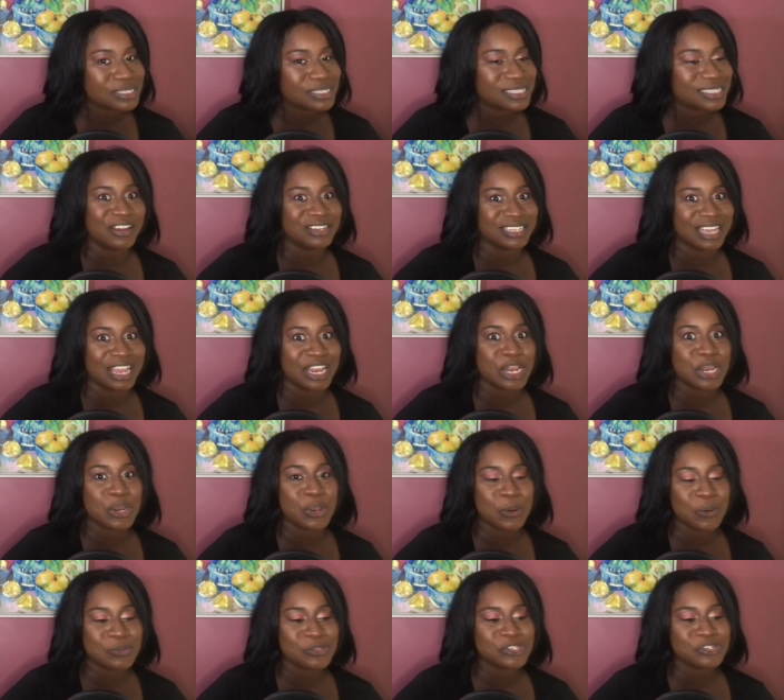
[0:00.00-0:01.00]
I
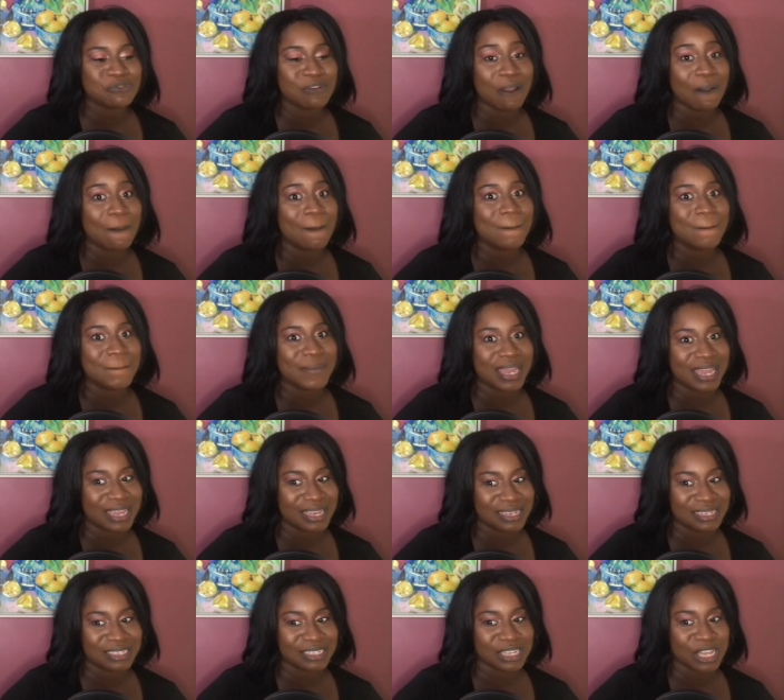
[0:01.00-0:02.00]
don't
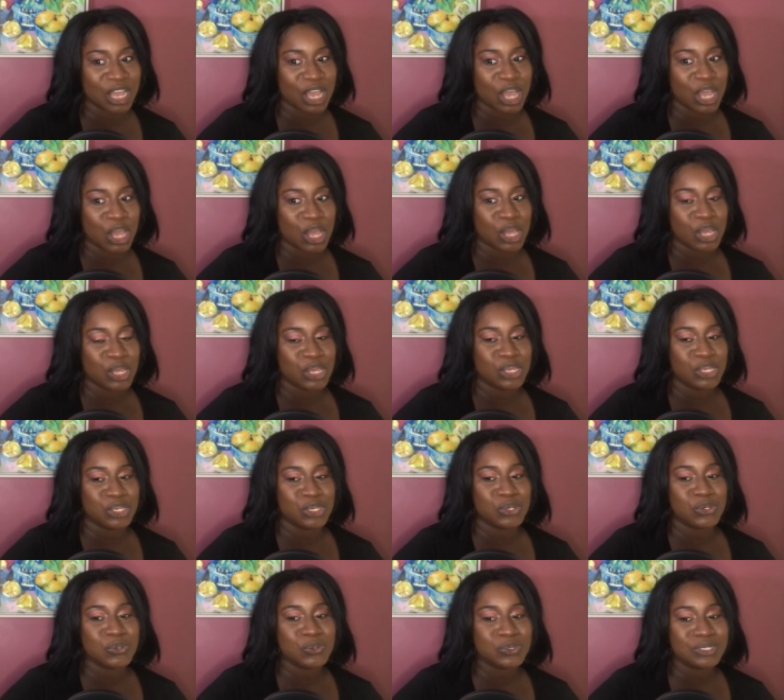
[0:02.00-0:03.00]
recommend
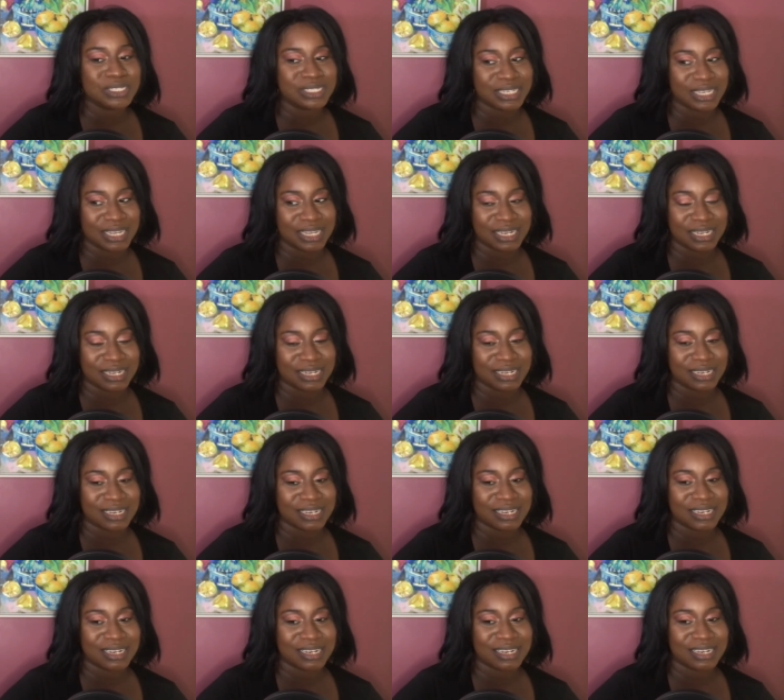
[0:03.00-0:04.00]
using
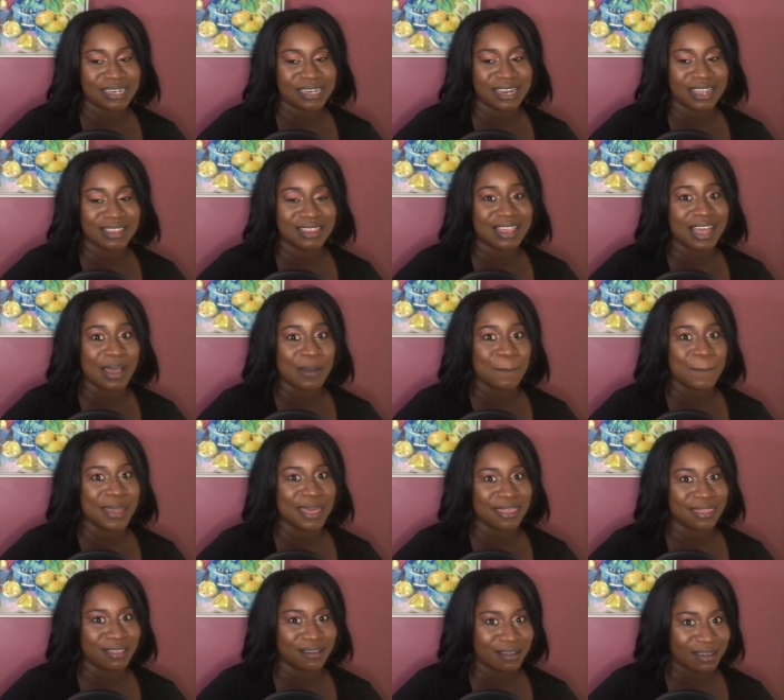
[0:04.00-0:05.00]
that
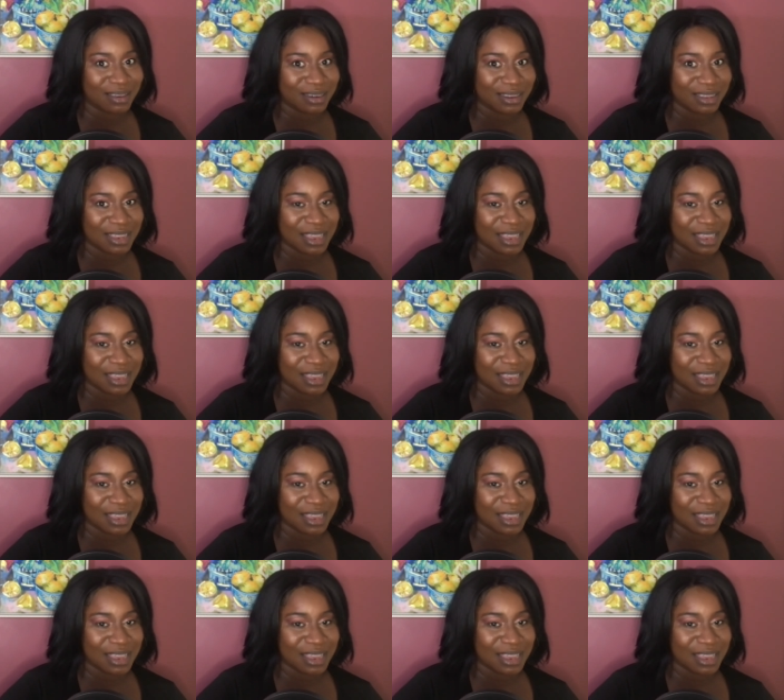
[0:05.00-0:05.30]
method.